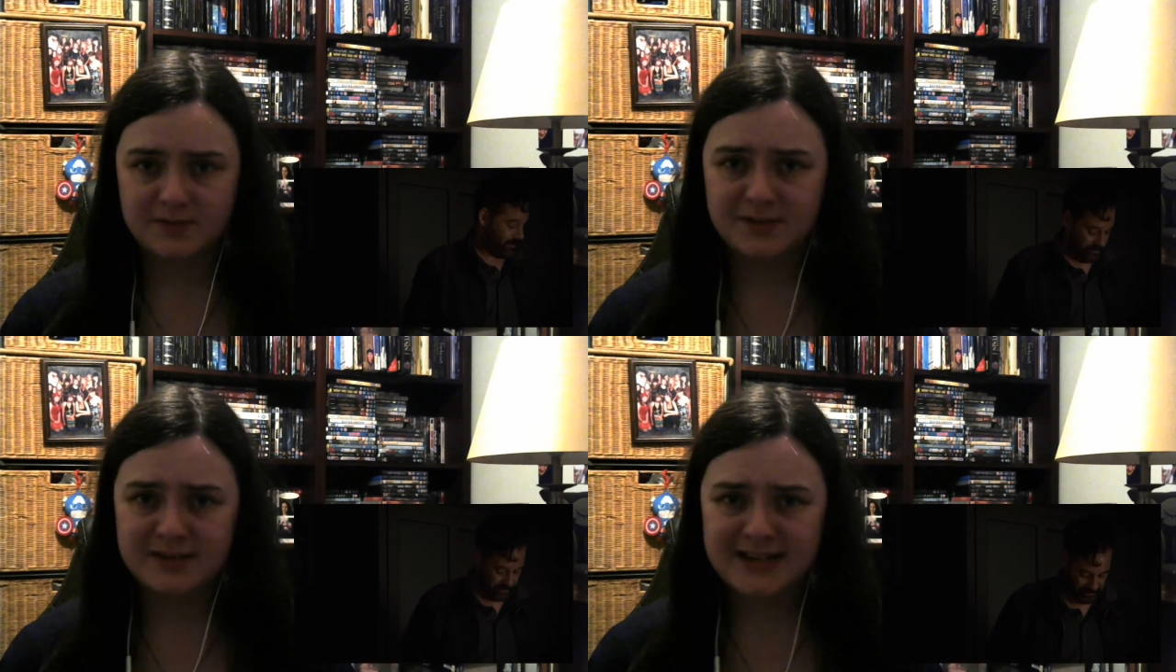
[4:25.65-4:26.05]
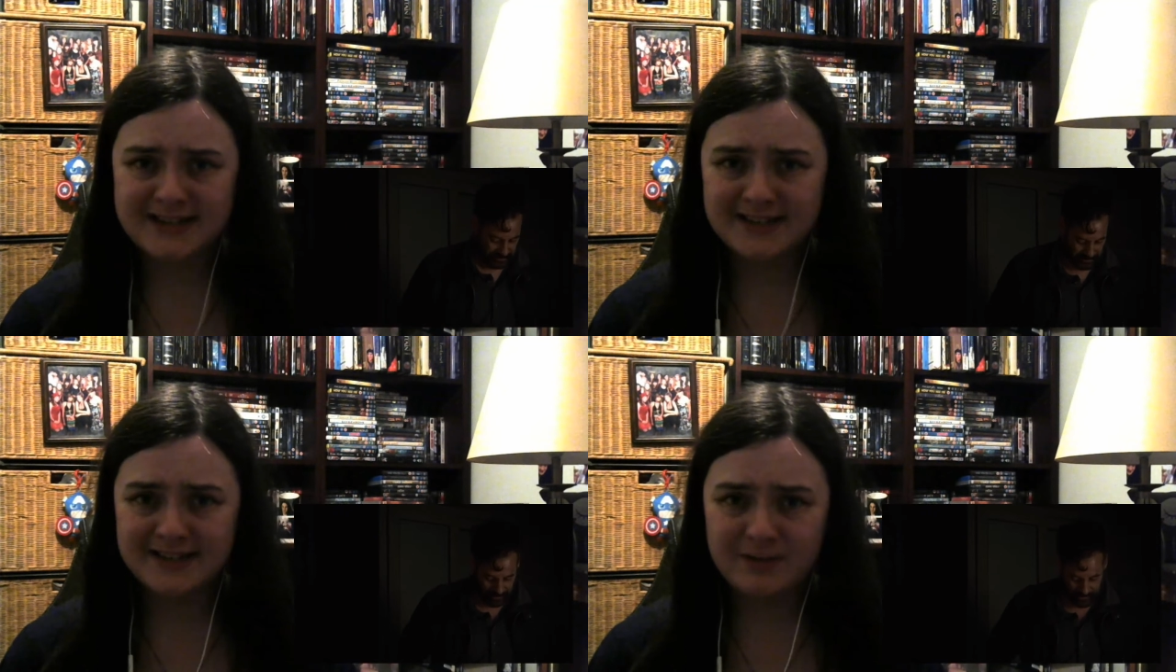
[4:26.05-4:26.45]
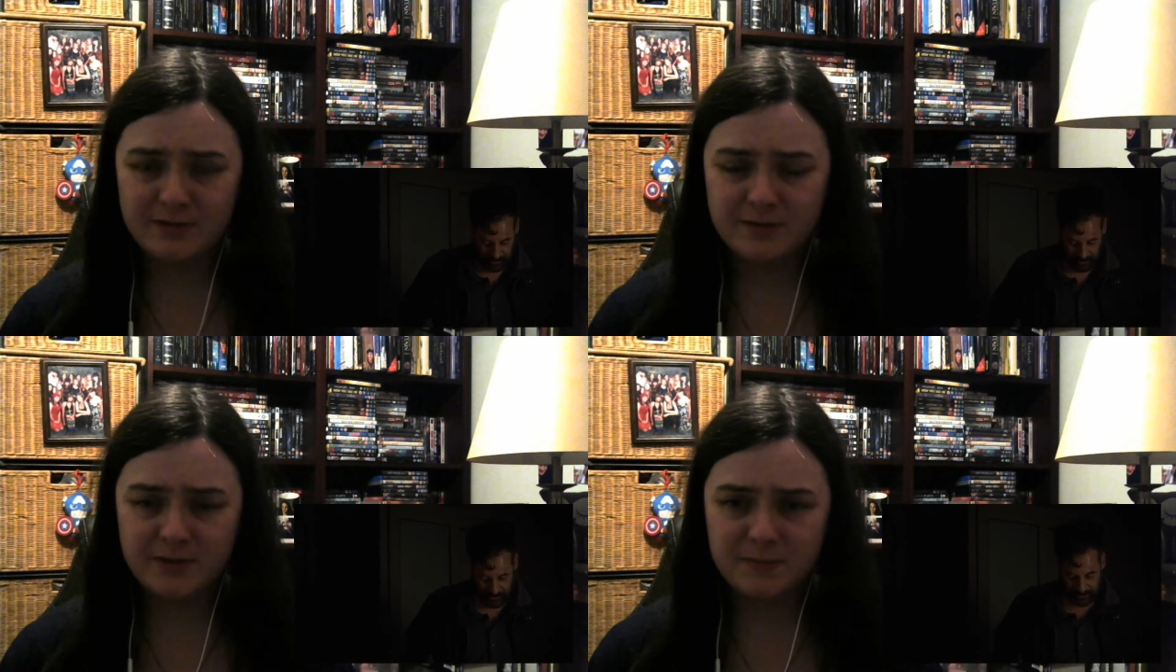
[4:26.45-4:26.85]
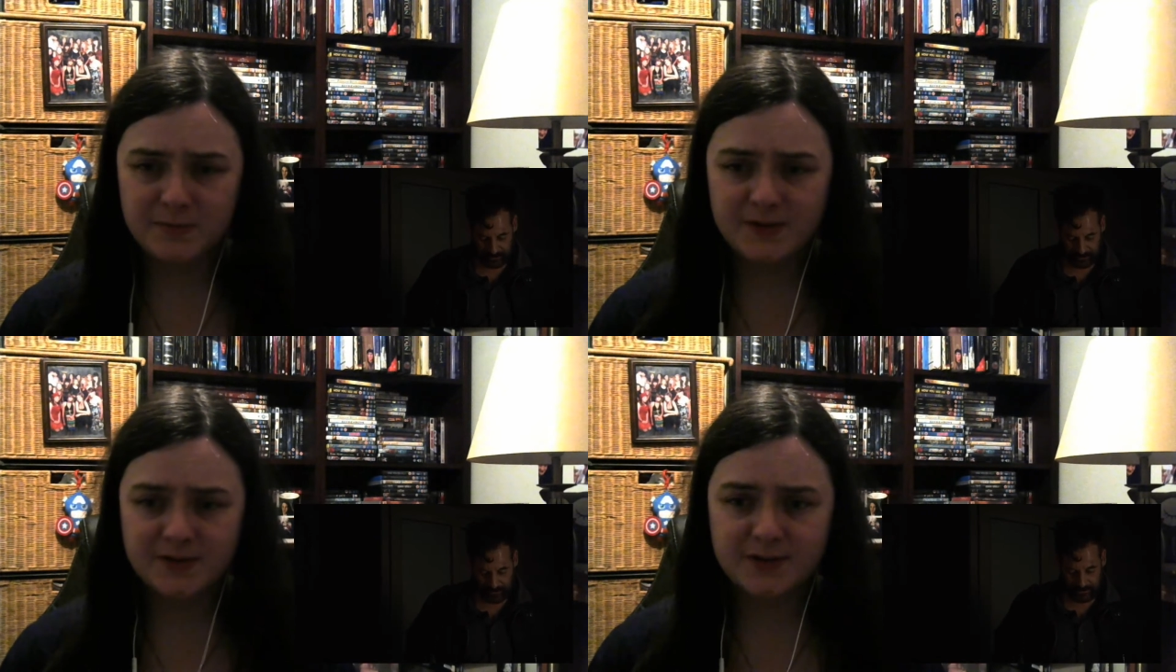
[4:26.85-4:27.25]
I'm sorry, Kelly's gonna kill her
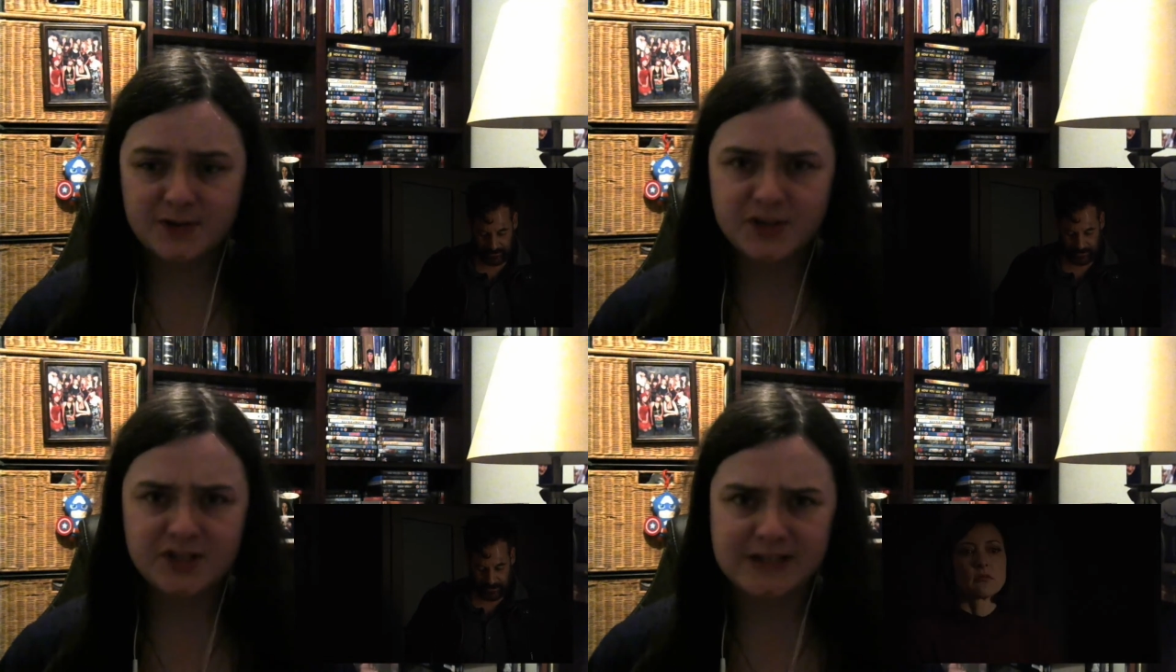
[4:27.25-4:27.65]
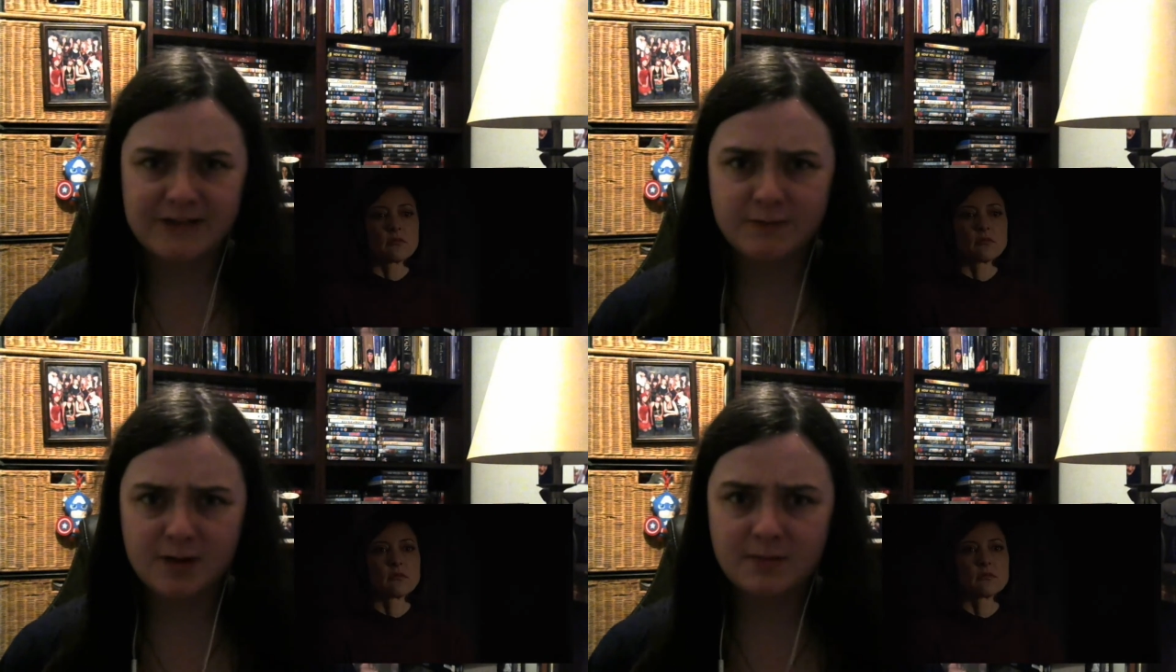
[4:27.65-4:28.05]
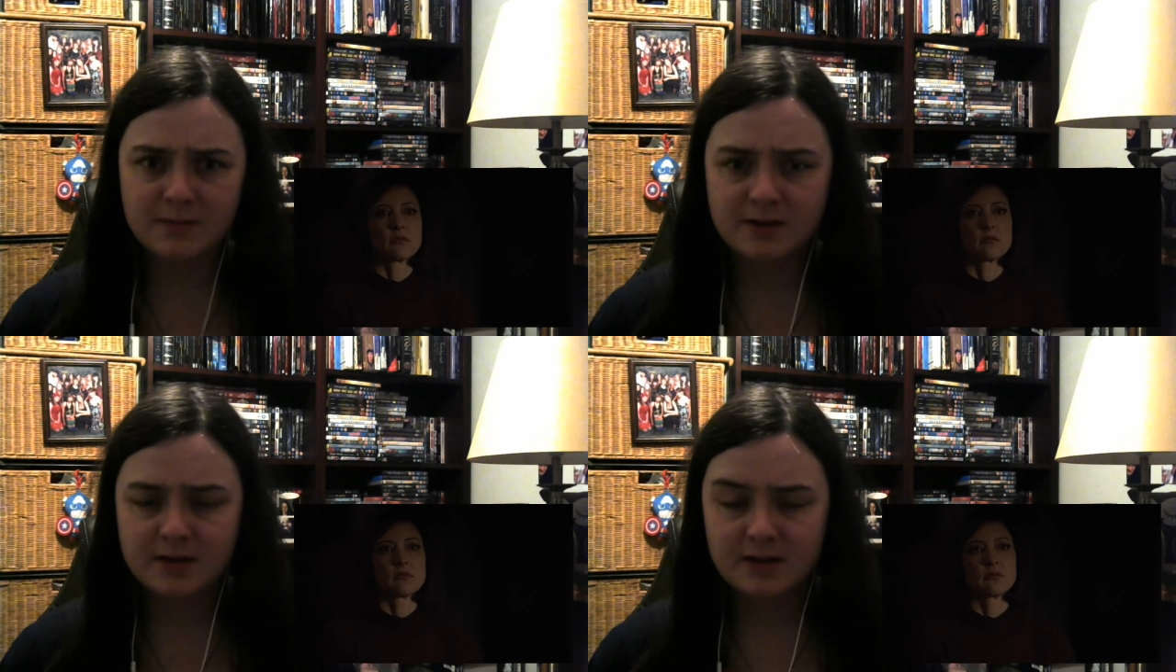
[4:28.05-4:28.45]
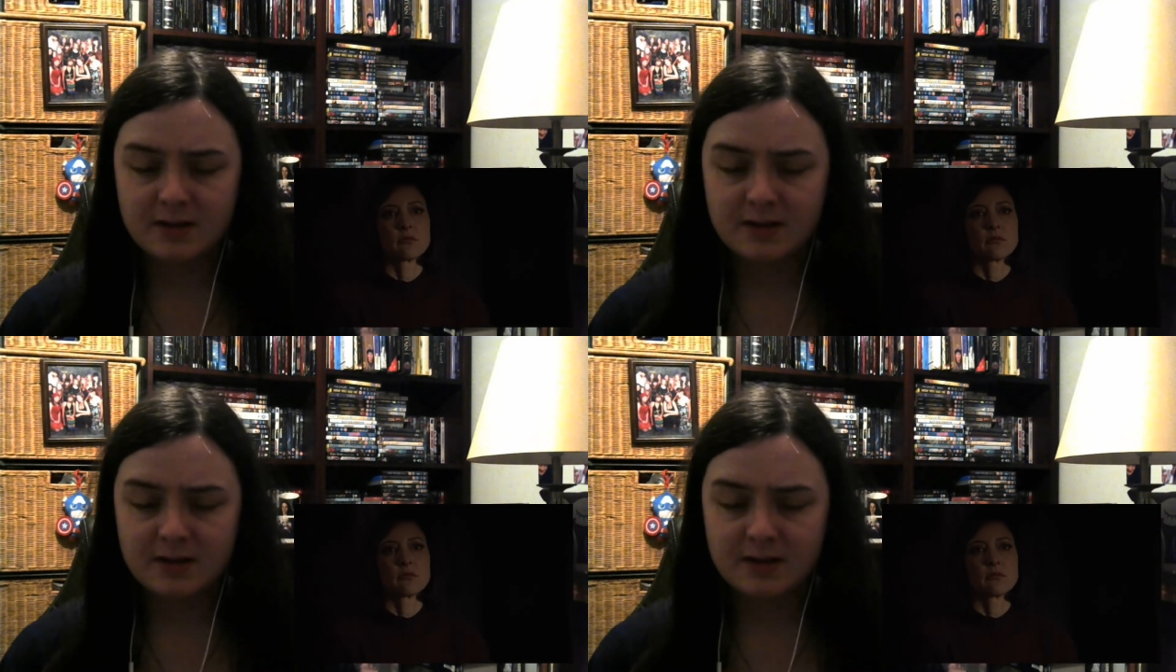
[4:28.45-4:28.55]
mum because she doesn't have a mum